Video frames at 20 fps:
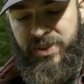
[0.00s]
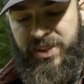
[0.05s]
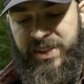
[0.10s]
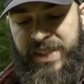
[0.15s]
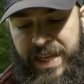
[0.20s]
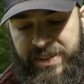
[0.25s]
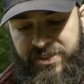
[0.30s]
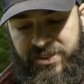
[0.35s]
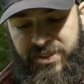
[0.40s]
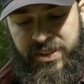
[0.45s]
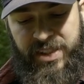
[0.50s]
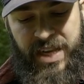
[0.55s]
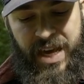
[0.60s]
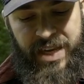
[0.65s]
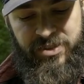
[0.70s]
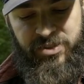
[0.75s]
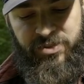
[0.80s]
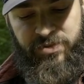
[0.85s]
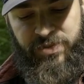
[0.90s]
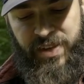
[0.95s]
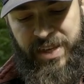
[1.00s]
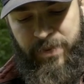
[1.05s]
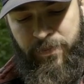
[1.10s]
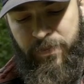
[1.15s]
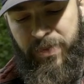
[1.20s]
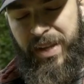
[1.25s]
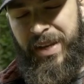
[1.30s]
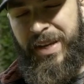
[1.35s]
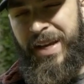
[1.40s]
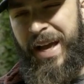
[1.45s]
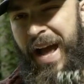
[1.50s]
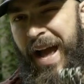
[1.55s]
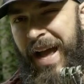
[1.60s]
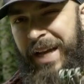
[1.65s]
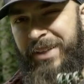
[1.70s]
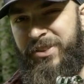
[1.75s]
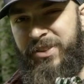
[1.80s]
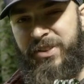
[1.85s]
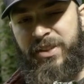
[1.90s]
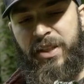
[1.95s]
That's a nice thing.
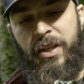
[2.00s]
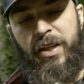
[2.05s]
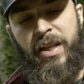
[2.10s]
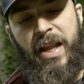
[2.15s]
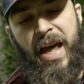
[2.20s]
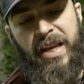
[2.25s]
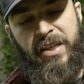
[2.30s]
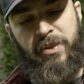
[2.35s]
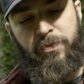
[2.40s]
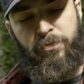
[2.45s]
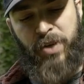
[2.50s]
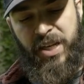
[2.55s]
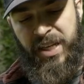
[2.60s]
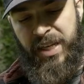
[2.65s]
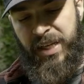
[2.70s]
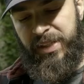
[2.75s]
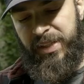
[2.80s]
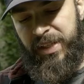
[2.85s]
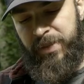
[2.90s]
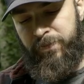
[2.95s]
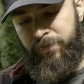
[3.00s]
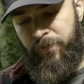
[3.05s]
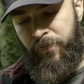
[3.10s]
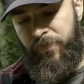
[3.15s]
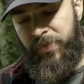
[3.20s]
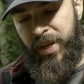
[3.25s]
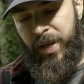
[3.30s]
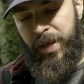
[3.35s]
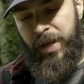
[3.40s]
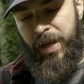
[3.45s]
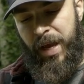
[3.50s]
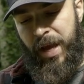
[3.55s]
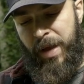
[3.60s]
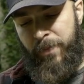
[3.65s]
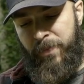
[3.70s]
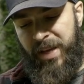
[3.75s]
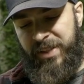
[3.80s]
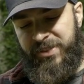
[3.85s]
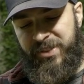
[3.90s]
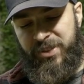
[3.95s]
I still like bringing them.
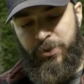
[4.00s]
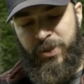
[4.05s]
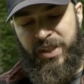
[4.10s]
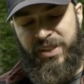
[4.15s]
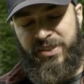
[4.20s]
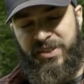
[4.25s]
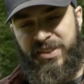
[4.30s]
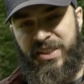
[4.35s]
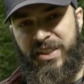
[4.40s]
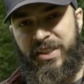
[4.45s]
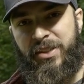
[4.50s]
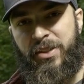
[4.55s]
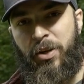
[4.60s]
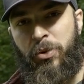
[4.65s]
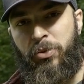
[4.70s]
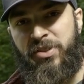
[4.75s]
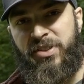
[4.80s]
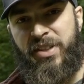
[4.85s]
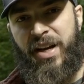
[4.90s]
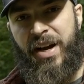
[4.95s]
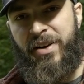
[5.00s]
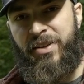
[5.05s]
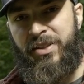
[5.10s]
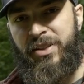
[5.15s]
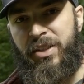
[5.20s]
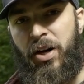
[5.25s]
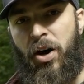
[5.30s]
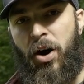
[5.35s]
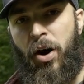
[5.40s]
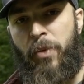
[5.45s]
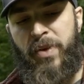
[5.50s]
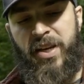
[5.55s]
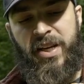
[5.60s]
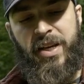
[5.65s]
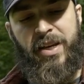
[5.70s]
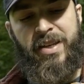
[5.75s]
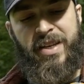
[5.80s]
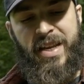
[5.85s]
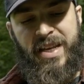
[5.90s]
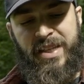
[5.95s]
As you can see, those are the
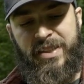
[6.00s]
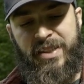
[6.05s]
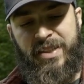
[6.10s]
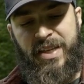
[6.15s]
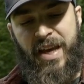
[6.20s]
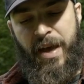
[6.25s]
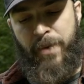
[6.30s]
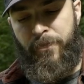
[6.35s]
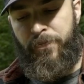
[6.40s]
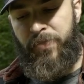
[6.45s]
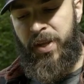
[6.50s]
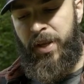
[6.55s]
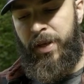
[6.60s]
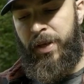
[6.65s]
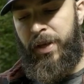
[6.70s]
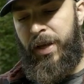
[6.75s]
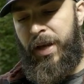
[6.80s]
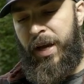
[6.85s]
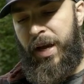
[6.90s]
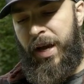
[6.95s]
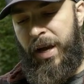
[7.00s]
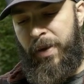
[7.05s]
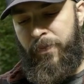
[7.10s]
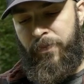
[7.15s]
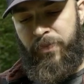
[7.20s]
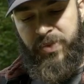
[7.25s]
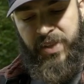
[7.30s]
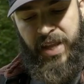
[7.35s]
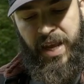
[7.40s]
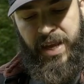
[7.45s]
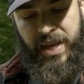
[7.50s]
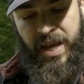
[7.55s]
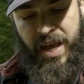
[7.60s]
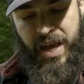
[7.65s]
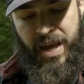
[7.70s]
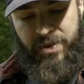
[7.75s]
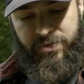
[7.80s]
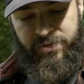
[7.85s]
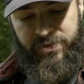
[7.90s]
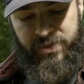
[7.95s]
Omega Link cam. They
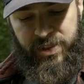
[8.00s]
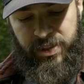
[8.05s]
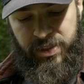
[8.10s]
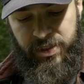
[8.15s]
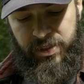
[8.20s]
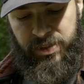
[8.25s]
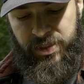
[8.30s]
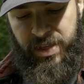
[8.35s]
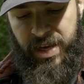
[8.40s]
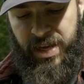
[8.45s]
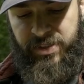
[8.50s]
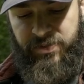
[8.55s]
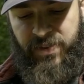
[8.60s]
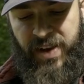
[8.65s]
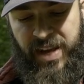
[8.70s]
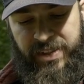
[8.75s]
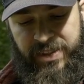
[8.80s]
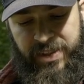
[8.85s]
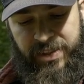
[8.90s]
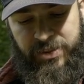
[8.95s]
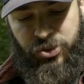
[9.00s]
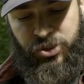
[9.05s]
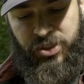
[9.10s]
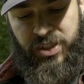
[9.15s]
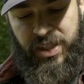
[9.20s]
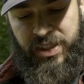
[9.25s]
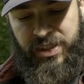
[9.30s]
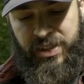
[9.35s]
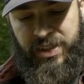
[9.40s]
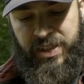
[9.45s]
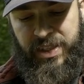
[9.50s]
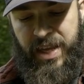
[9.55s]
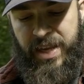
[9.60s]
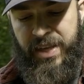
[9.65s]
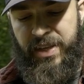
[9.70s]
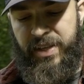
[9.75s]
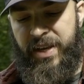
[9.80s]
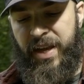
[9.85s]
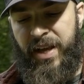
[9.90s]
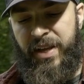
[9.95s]
have the advantage that
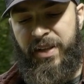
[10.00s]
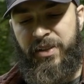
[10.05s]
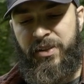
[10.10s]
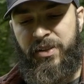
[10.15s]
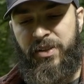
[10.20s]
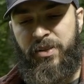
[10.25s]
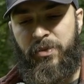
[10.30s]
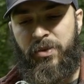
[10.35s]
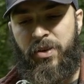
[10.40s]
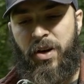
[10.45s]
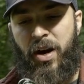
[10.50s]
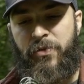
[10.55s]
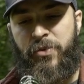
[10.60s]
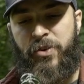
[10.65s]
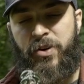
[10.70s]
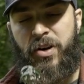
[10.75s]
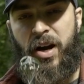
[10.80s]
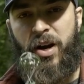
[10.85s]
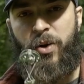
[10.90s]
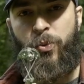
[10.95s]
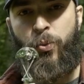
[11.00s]
they can cover a